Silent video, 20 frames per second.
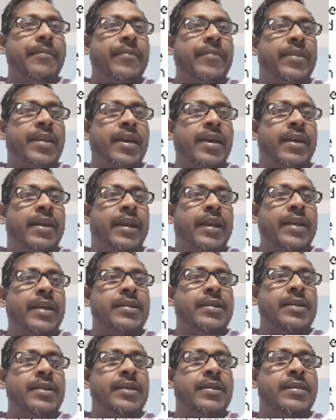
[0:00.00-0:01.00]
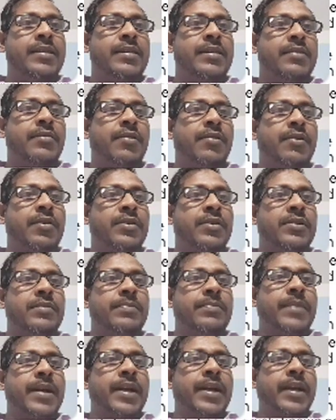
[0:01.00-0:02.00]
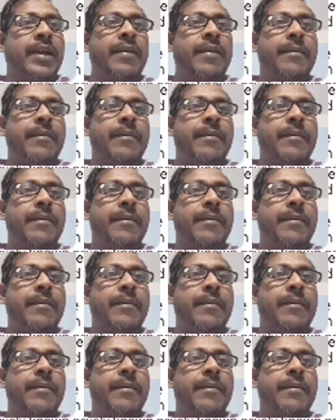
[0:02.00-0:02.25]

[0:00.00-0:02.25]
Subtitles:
the range is crossed by